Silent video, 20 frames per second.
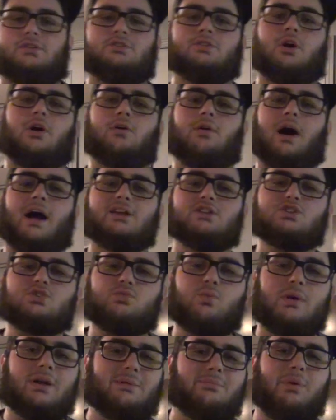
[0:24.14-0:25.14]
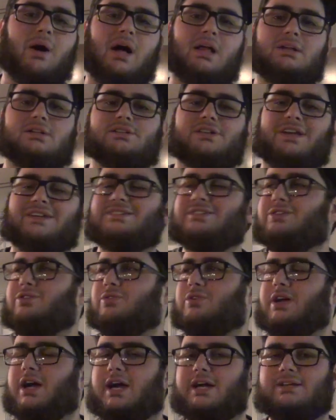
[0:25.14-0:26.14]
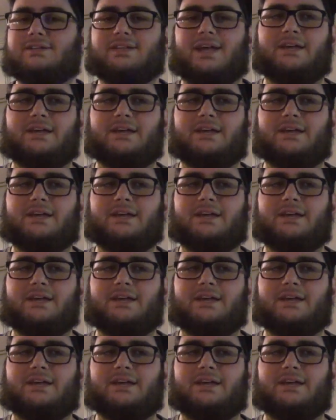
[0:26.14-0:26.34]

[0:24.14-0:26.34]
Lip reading: So I just want to apologize to you guys.